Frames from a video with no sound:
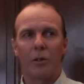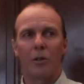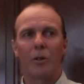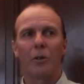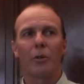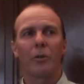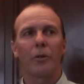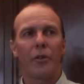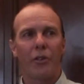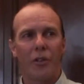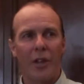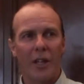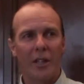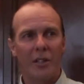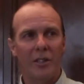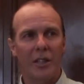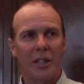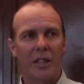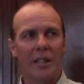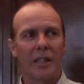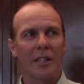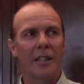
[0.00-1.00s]

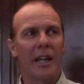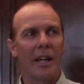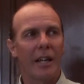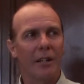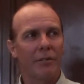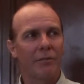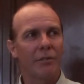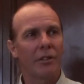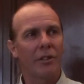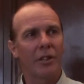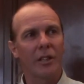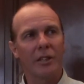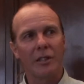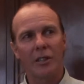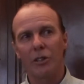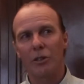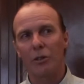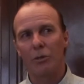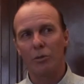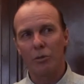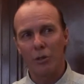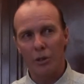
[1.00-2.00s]
authentic in everything
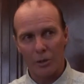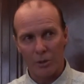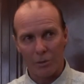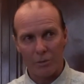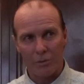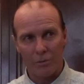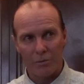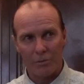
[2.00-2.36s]
that you do.